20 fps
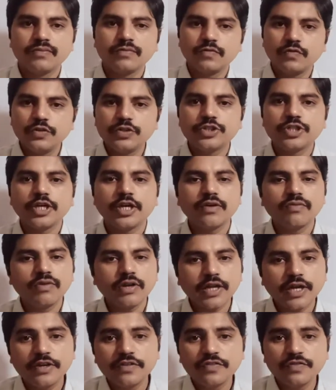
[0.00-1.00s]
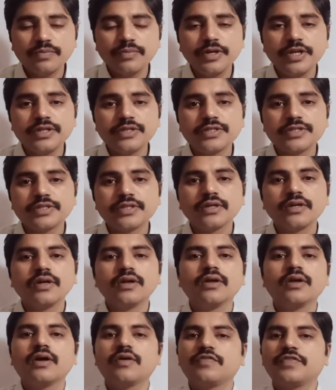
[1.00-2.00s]
Which have life means,
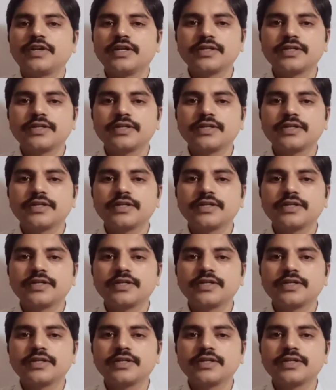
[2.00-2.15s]
for